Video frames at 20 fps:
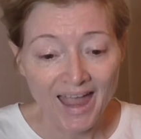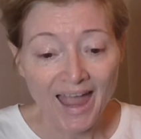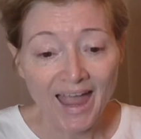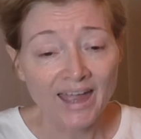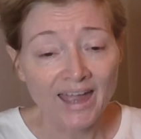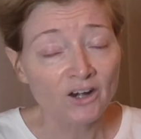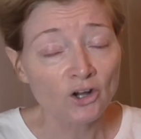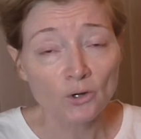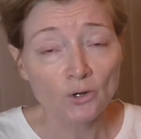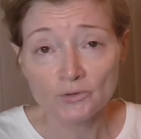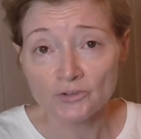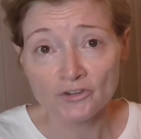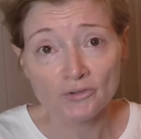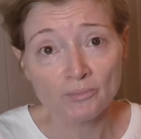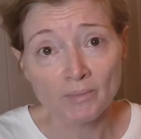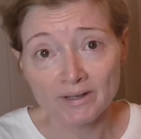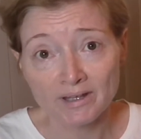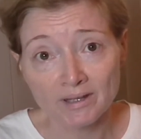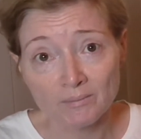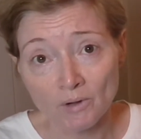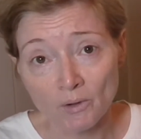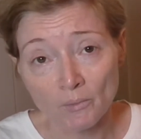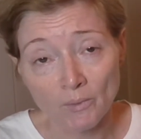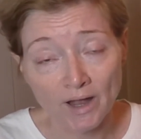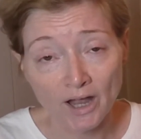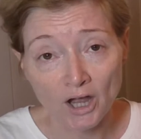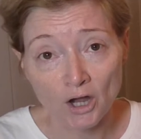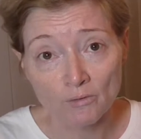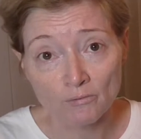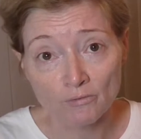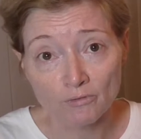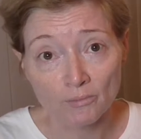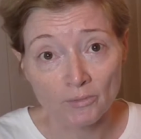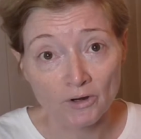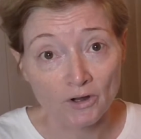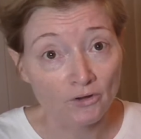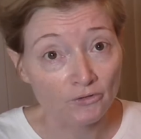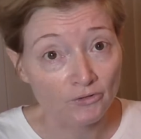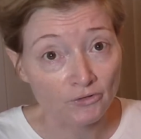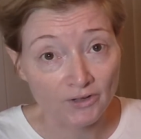And I was just making my way home from
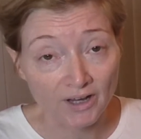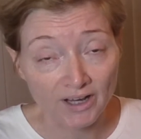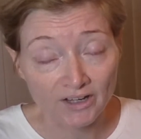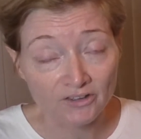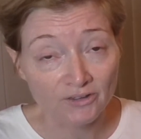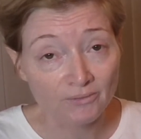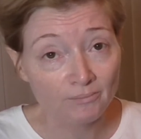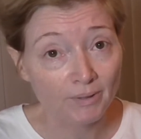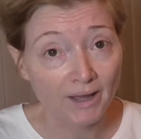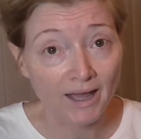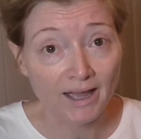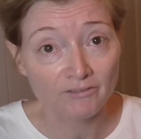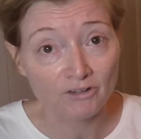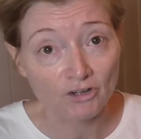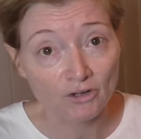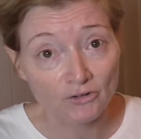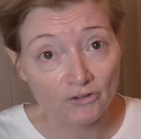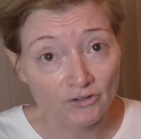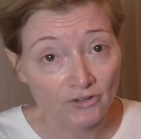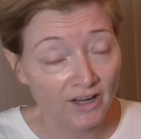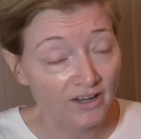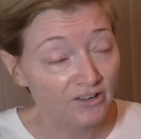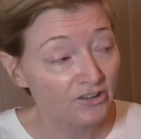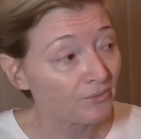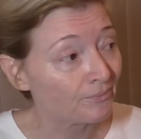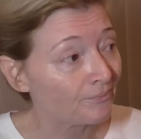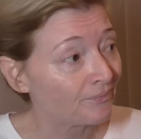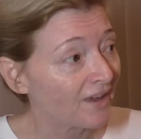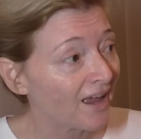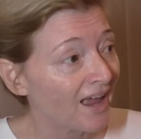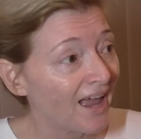a consultation, behaviour consultation,